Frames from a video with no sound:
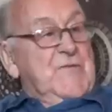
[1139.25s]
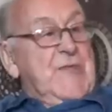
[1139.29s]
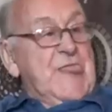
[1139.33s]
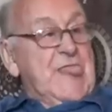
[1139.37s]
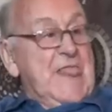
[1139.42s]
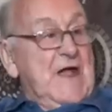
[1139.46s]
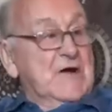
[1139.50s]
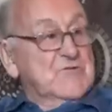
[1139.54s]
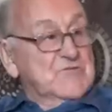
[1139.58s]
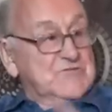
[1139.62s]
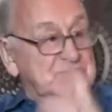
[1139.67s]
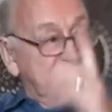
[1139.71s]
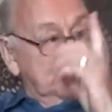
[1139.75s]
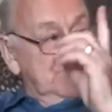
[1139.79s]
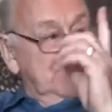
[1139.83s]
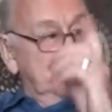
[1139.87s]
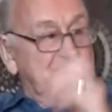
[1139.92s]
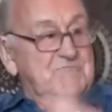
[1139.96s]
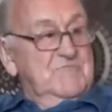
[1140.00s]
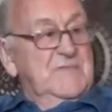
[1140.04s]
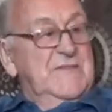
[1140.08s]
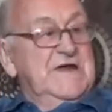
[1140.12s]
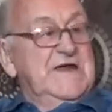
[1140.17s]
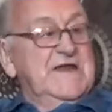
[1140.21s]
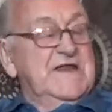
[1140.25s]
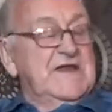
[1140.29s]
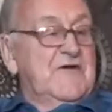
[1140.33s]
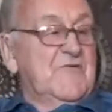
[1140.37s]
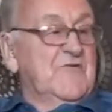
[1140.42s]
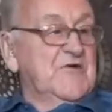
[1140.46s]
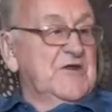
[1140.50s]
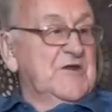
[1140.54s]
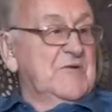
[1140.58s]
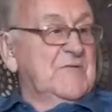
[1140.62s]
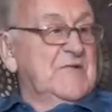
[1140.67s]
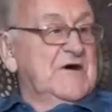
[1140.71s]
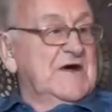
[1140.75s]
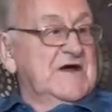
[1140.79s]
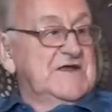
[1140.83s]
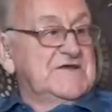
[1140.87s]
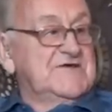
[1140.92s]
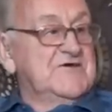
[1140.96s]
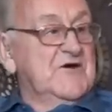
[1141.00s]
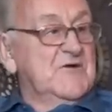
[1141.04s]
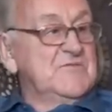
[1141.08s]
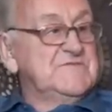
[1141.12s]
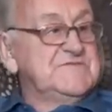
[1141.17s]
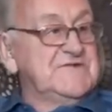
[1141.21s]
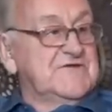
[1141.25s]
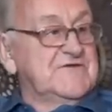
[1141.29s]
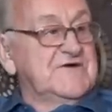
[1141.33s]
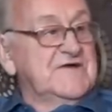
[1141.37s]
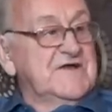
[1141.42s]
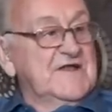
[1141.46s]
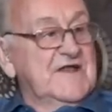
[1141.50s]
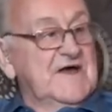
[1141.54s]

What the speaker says: And that was mainly one of my jobs there.